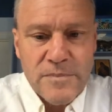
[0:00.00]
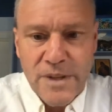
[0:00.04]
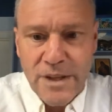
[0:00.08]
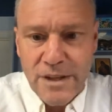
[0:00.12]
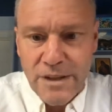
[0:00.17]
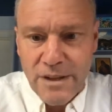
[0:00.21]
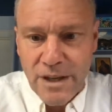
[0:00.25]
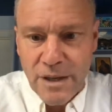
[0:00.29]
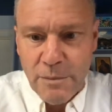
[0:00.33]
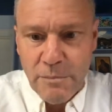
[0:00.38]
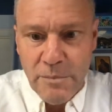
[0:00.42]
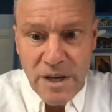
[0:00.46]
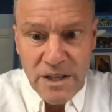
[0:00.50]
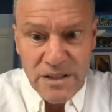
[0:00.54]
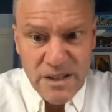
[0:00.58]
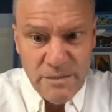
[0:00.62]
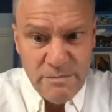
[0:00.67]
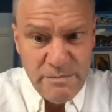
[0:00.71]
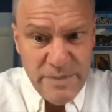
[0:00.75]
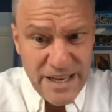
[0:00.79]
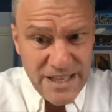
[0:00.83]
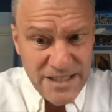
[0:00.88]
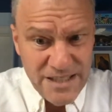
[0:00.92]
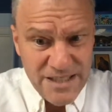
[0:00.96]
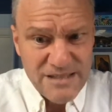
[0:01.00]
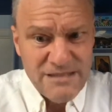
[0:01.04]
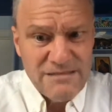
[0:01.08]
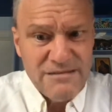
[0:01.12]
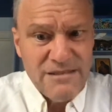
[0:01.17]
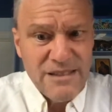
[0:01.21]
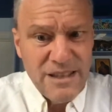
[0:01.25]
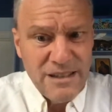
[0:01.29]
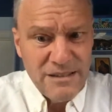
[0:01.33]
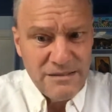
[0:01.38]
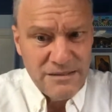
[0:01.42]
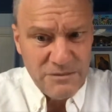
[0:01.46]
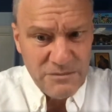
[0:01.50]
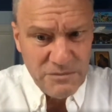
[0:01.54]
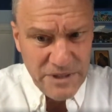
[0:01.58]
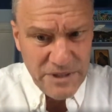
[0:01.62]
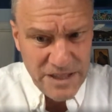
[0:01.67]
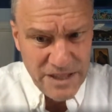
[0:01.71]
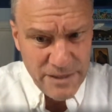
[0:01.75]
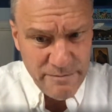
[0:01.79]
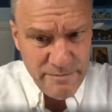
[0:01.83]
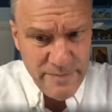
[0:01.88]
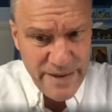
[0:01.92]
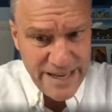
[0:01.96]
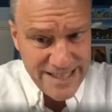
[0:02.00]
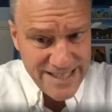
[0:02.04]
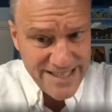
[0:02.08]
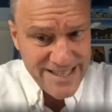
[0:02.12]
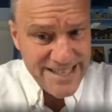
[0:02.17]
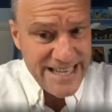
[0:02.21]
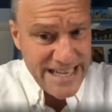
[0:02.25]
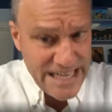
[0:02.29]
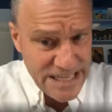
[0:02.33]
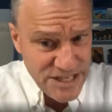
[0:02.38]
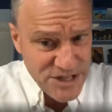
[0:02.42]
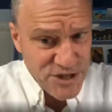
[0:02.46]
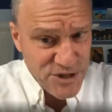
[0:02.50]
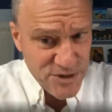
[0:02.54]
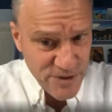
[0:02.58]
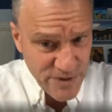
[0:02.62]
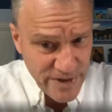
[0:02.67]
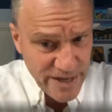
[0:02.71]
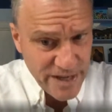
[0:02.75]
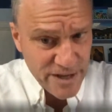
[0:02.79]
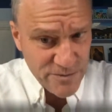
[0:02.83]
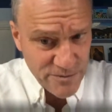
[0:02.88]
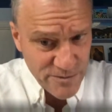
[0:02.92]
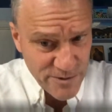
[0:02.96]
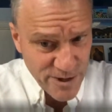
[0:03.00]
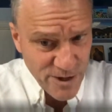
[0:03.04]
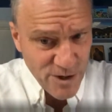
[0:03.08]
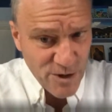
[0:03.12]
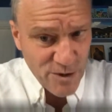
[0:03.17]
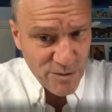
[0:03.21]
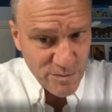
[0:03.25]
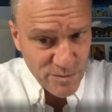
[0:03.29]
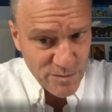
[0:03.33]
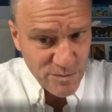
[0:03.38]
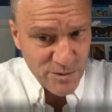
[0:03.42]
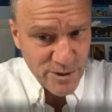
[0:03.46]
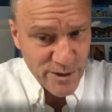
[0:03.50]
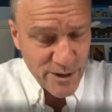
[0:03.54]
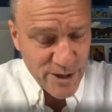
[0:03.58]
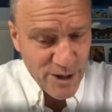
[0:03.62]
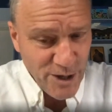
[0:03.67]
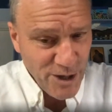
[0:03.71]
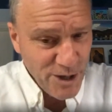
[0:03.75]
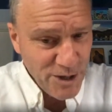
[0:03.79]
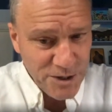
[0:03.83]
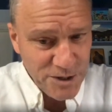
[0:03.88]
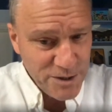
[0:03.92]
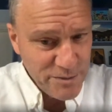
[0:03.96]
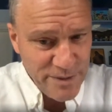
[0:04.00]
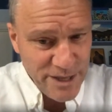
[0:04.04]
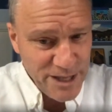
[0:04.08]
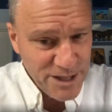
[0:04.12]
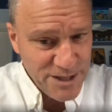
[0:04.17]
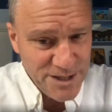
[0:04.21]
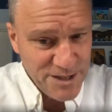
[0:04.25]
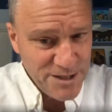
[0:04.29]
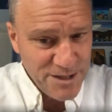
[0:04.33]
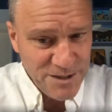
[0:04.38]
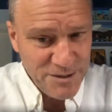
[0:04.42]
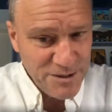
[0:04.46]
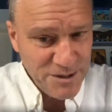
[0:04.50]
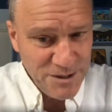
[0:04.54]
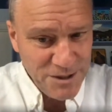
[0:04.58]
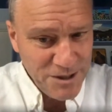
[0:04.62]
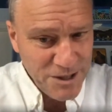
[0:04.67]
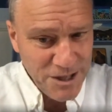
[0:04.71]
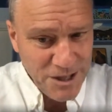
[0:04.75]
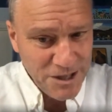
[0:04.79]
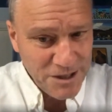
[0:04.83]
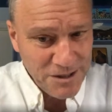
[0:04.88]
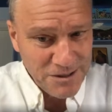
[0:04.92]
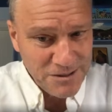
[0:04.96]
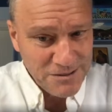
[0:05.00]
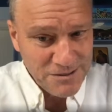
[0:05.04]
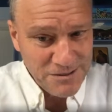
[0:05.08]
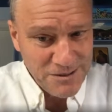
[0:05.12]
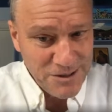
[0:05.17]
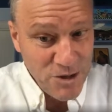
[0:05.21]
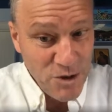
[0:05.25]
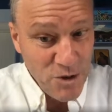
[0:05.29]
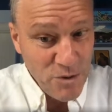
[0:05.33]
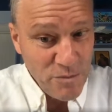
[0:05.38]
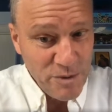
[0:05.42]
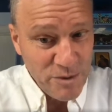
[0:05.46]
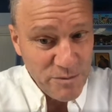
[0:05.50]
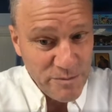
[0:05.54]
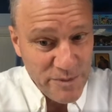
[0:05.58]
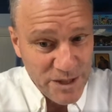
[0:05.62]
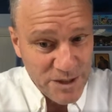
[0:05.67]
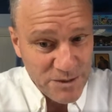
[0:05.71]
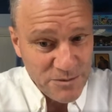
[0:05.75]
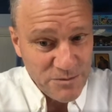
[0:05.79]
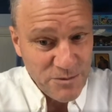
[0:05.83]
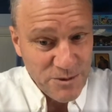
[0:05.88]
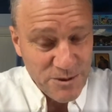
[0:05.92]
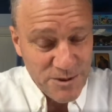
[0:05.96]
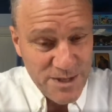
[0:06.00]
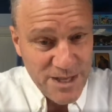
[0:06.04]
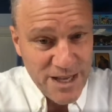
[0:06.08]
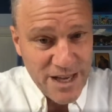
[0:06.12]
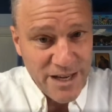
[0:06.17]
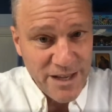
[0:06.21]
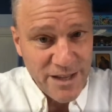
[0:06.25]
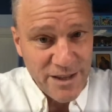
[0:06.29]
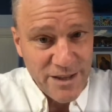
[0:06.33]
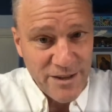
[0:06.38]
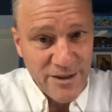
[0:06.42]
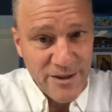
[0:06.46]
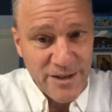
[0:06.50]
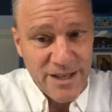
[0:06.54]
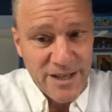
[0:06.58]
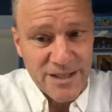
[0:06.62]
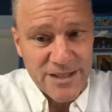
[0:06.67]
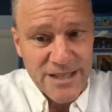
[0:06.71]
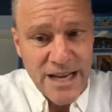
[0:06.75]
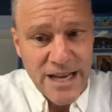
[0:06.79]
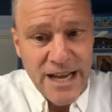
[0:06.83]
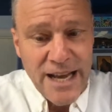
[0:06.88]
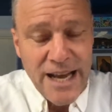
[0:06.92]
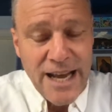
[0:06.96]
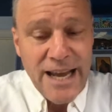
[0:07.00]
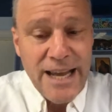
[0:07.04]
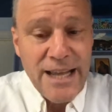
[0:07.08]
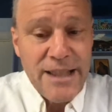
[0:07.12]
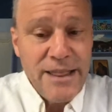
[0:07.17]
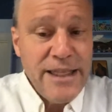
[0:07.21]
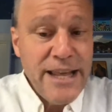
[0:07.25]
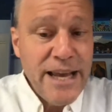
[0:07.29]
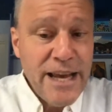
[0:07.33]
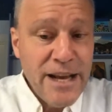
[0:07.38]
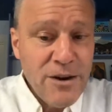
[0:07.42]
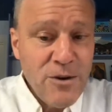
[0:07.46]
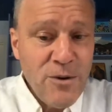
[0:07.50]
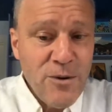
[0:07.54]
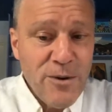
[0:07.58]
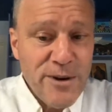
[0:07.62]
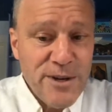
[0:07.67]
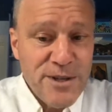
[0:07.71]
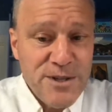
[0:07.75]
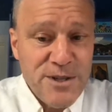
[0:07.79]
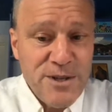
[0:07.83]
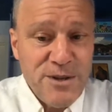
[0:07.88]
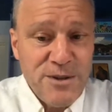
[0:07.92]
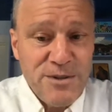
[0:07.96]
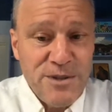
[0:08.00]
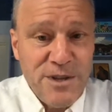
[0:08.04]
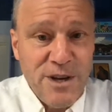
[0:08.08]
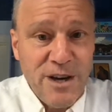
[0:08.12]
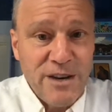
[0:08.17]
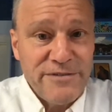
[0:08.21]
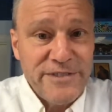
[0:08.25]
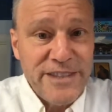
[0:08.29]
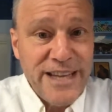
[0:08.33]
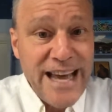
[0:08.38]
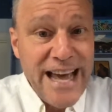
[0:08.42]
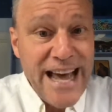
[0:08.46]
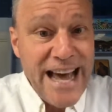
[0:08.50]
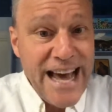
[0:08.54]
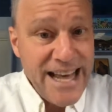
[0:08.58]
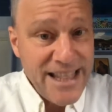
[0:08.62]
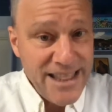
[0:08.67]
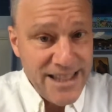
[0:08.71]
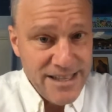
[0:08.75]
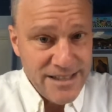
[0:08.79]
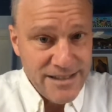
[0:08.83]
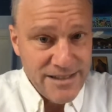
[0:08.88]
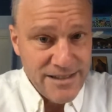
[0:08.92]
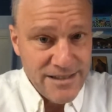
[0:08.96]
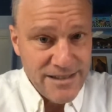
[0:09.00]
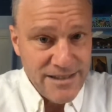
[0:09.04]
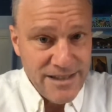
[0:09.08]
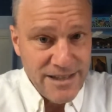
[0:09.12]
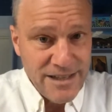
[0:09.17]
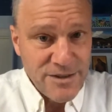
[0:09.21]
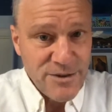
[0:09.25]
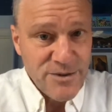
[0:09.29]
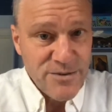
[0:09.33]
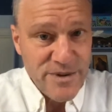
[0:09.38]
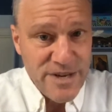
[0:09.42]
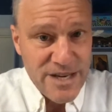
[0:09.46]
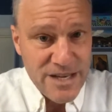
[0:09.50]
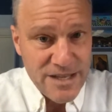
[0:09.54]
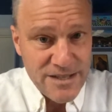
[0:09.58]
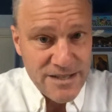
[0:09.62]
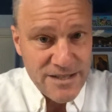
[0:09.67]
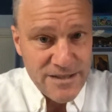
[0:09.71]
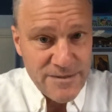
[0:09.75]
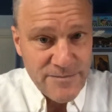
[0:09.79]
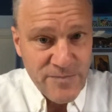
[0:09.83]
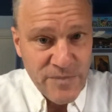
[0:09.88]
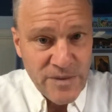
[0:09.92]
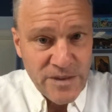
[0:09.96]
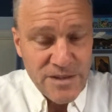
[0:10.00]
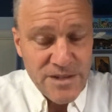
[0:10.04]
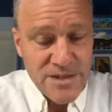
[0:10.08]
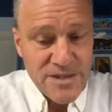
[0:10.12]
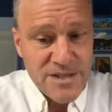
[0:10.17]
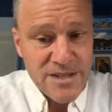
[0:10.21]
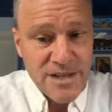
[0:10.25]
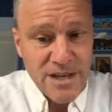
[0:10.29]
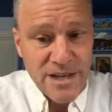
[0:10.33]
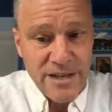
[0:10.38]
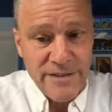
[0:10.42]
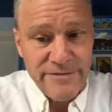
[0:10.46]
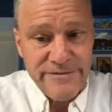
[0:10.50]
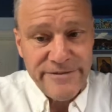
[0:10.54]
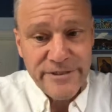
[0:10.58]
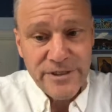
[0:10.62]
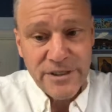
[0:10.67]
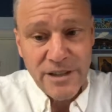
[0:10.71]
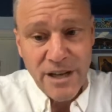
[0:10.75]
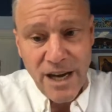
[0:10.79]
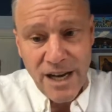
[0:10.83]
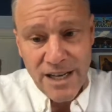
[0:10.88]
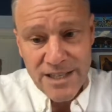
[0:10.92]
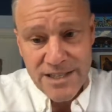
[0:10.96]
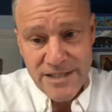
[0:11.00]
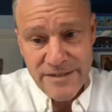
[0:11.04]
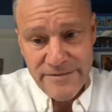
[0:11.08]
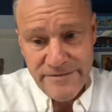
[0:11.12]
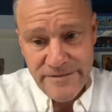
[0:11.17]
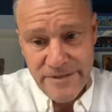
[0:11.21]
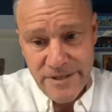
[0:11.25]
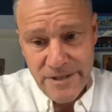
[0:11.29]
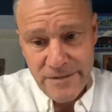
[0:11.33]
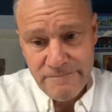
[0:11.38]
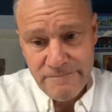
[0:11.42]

with the best teacher in Rome, where all the best young noblemen were sending their kids. And then Horace goes off to Athens in Greece to study philosophy,